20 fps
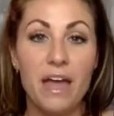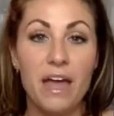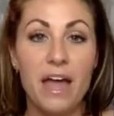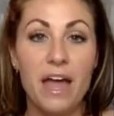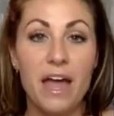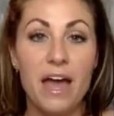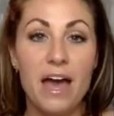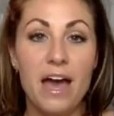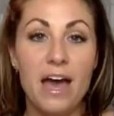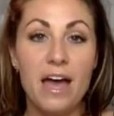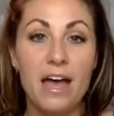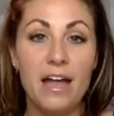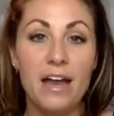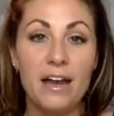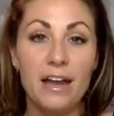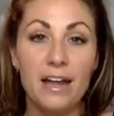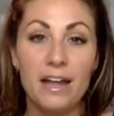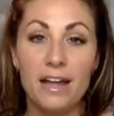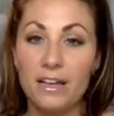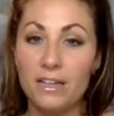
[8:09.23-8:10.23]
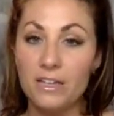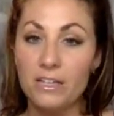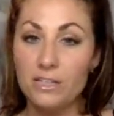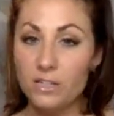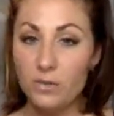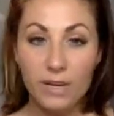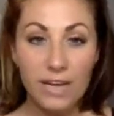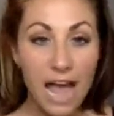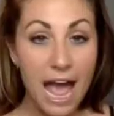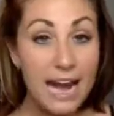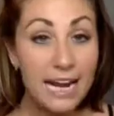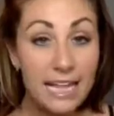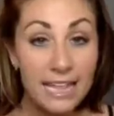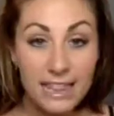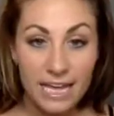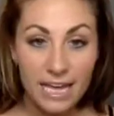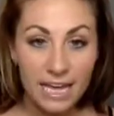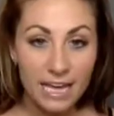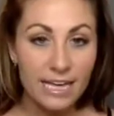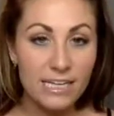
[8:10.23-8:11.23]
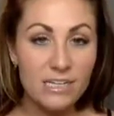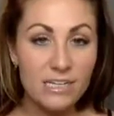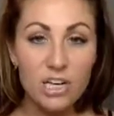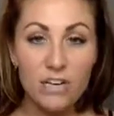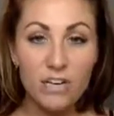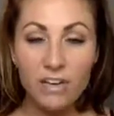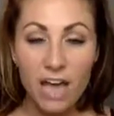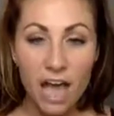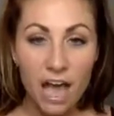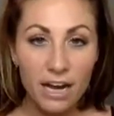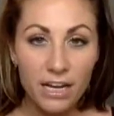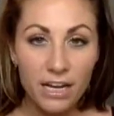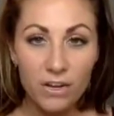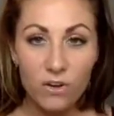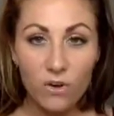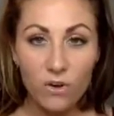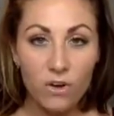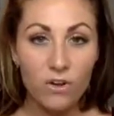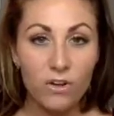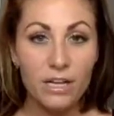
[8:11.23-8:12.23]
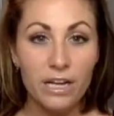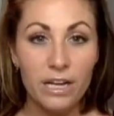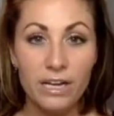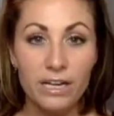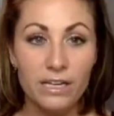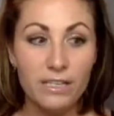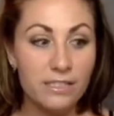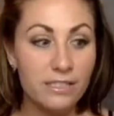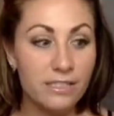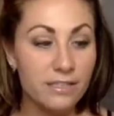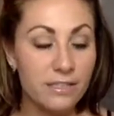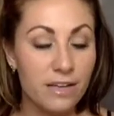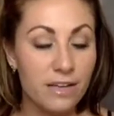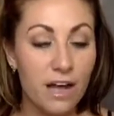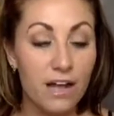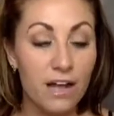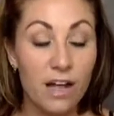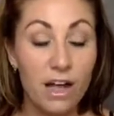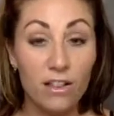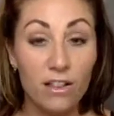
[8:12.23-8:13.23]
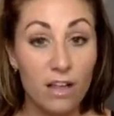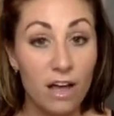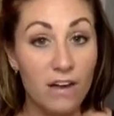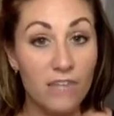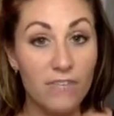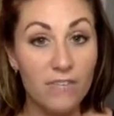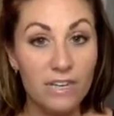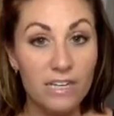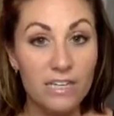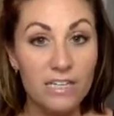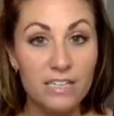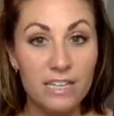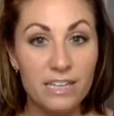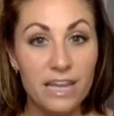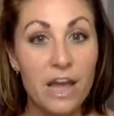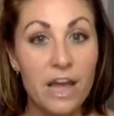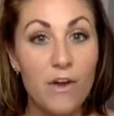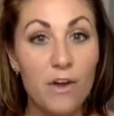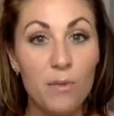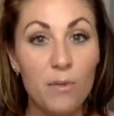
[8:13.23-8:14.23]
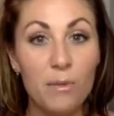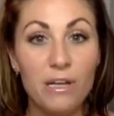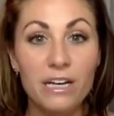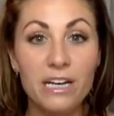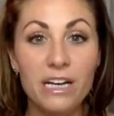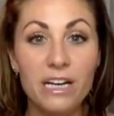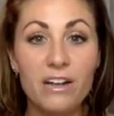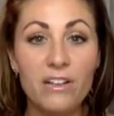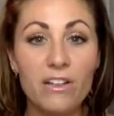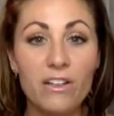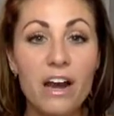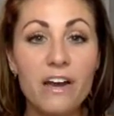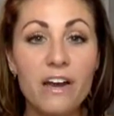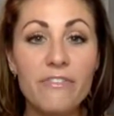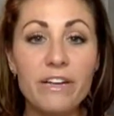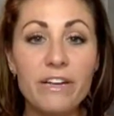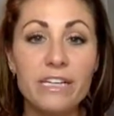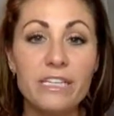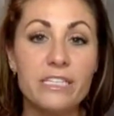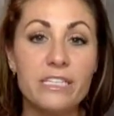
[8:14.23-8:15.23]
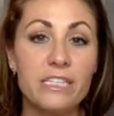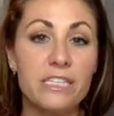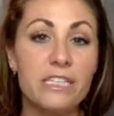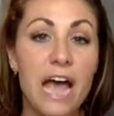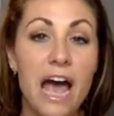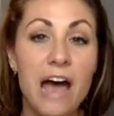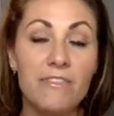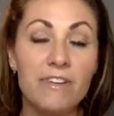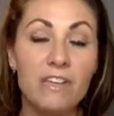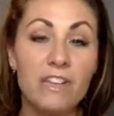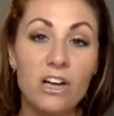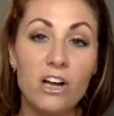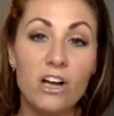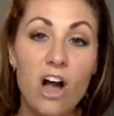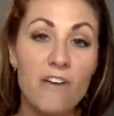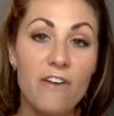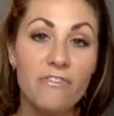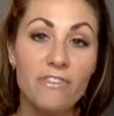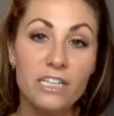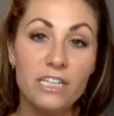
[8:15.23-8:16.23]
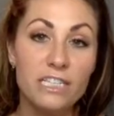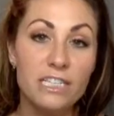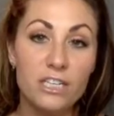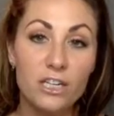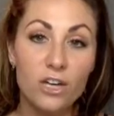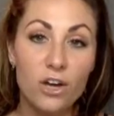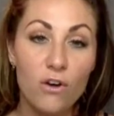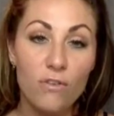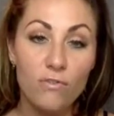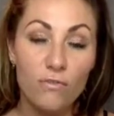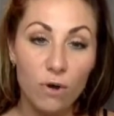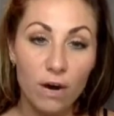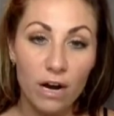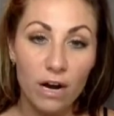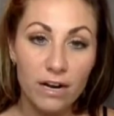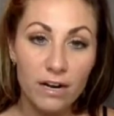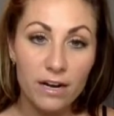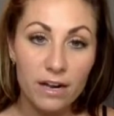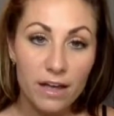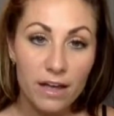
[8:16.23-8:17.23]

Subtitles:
And doing anything, achieving any goal is, a lot of it is accountability, and a lot of it is just having the confidence to go for it.